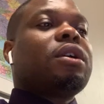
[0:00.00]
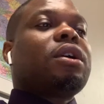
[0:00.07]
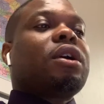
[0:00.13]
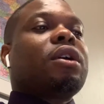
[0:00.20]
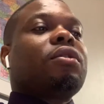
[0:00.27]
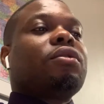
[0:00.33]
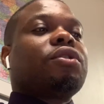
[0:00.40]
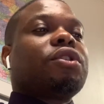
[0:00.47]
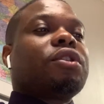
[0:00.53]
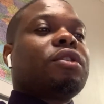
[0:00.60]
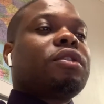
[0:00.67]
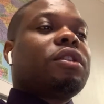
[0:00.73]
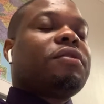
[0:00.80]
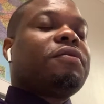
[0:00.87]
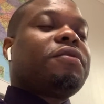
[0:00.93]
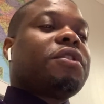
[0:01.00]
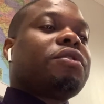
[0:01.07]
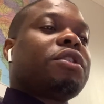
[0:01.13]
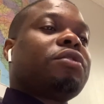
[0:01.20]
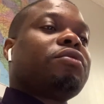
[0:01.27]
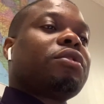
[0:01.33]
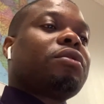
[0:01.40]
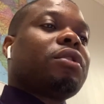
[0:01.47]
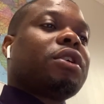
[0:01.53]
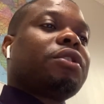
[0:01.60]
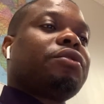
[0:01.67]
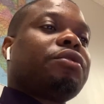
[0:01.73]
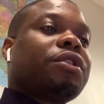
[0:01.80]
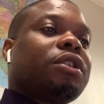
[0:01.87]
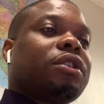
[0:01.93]
and continuously varying
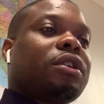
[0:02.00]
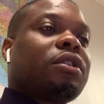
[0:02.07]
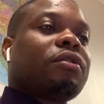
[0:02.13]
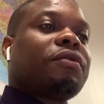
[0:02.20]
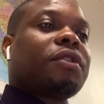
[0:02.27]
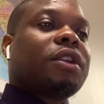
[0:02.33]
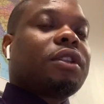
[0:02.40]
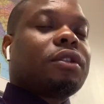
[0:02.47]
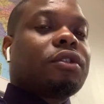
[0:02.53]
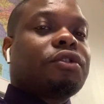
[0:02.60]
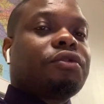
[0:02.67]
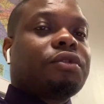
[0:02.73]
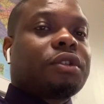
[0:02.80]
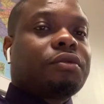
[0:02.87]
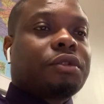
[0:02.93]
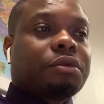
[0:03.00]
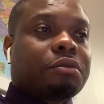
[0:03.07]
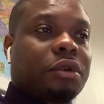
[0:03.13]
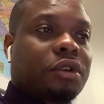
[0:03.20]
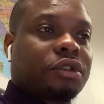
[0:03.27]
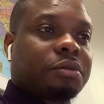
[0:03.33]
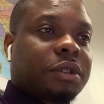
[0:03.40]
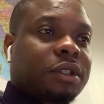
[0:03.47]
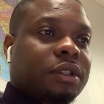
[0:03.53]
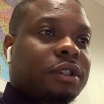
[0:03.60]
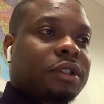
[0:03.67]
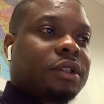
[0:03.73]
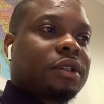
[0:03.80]
regulatory of industry and reimbursement,